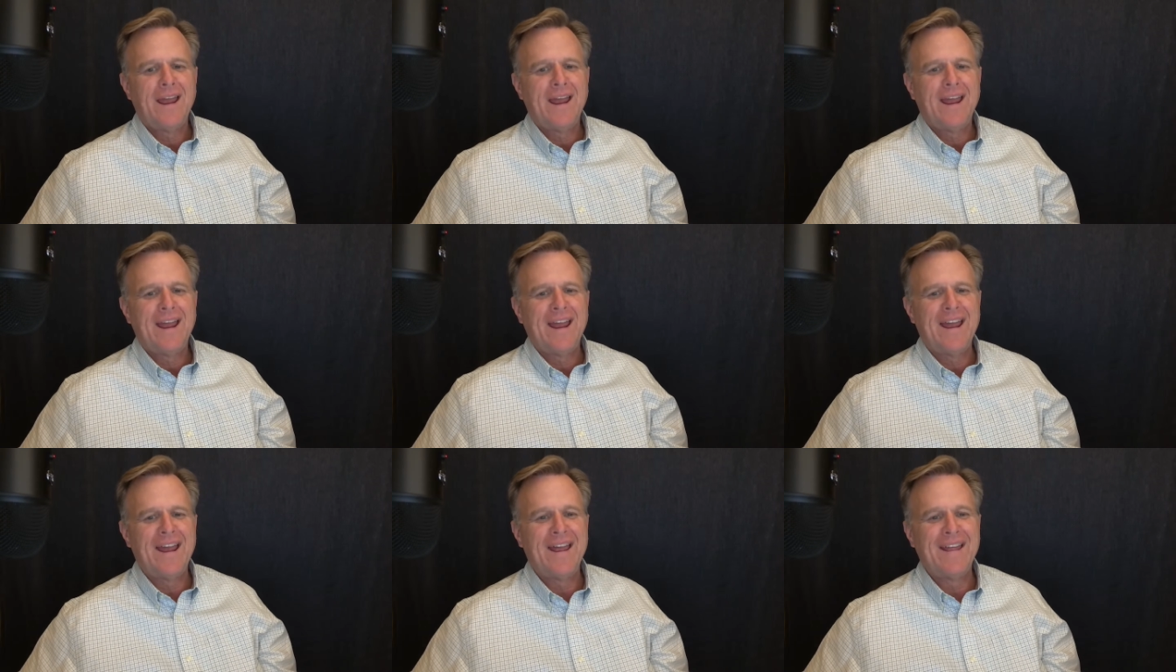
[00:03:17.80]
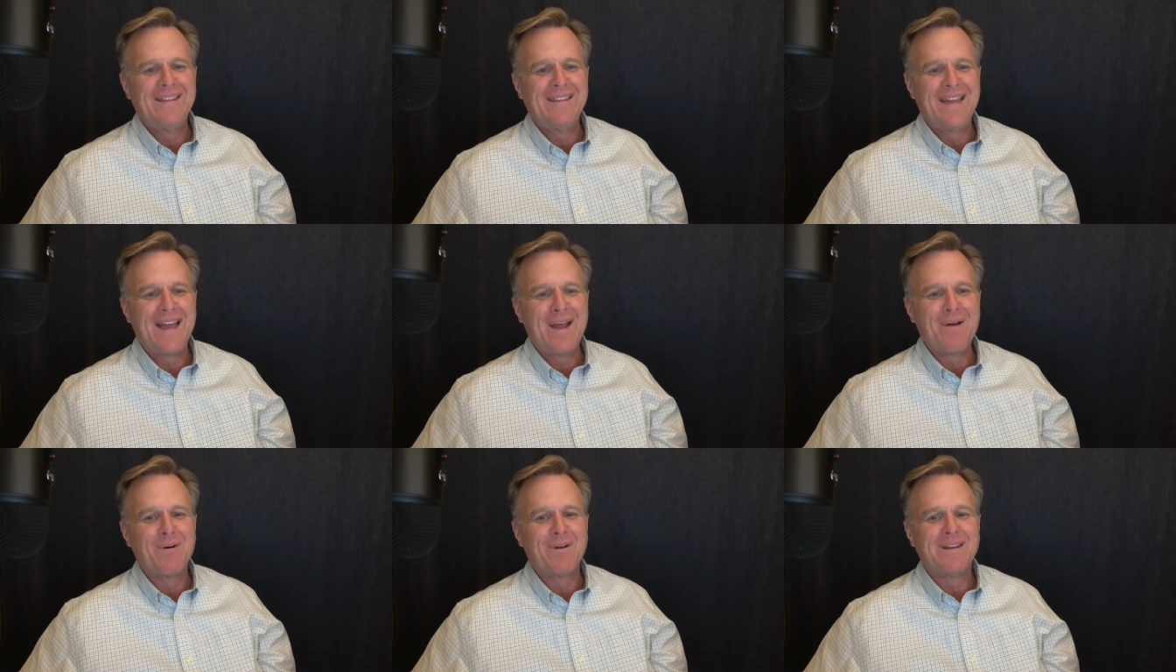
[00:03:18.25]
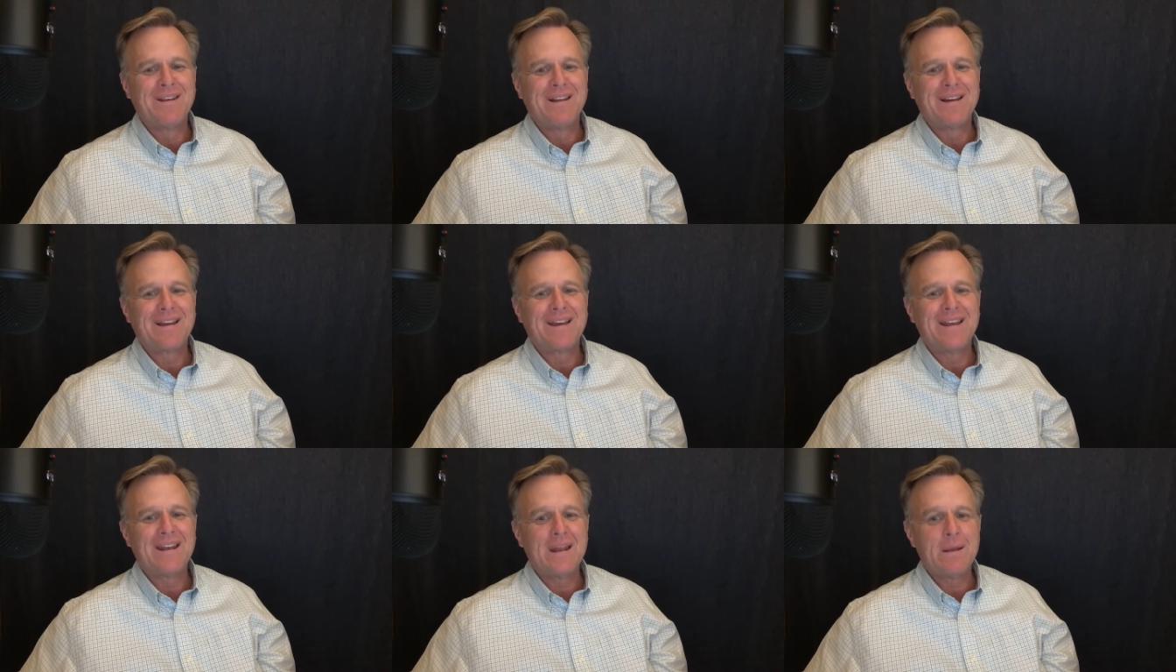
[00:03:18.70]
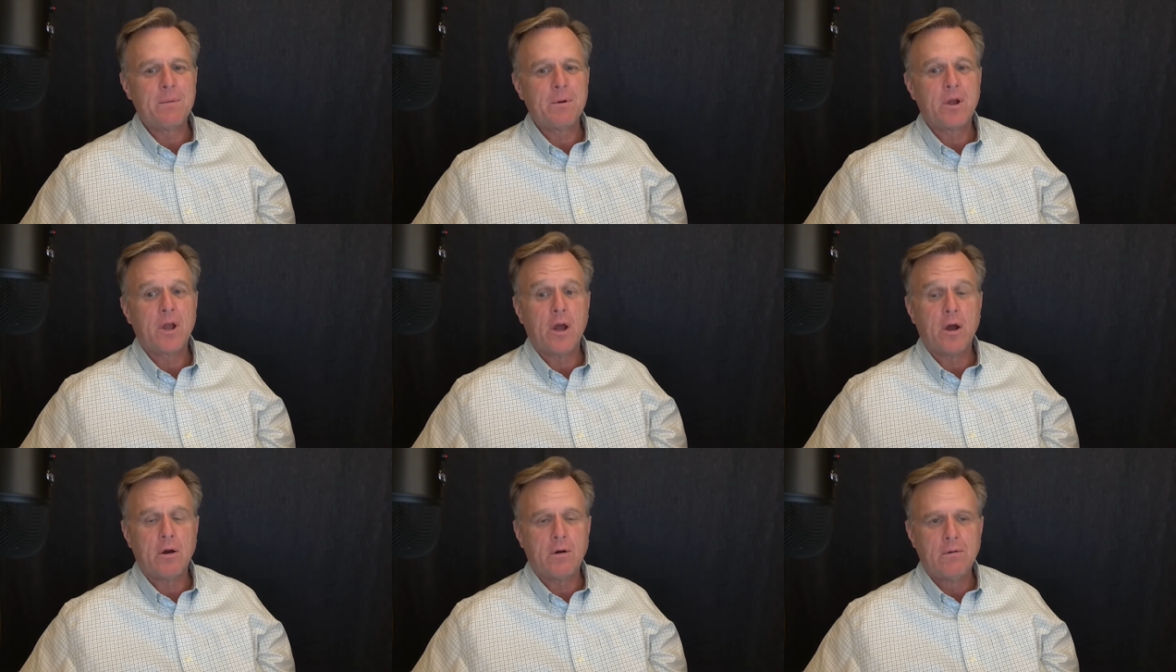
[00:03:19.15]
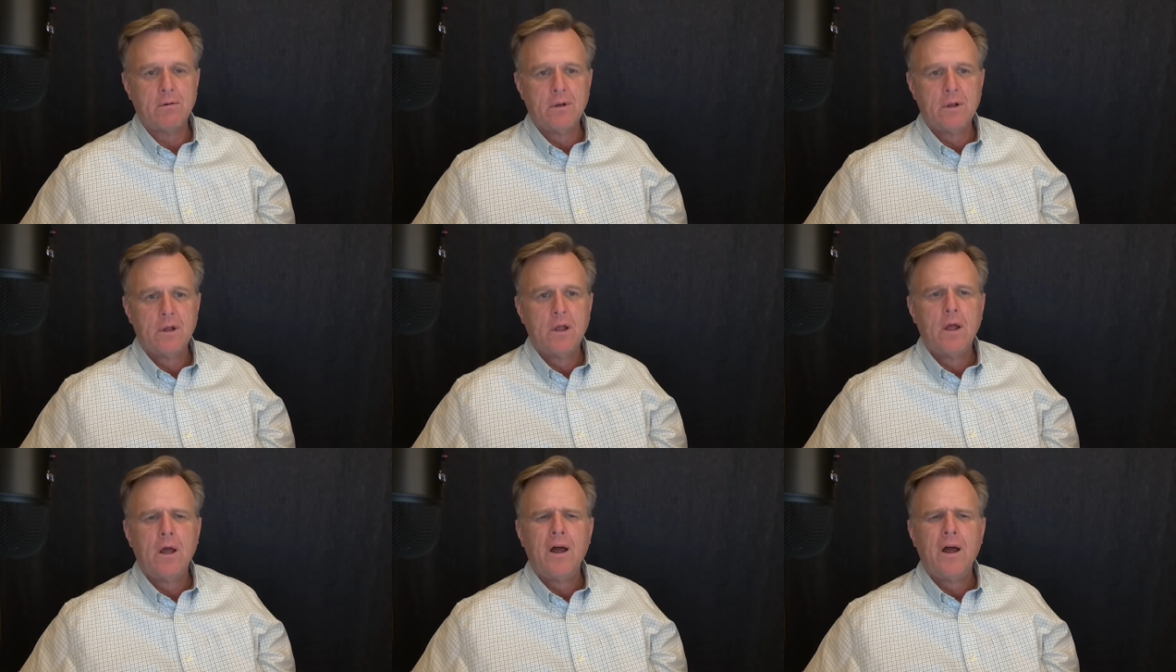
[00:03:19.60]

And they would look at him and go,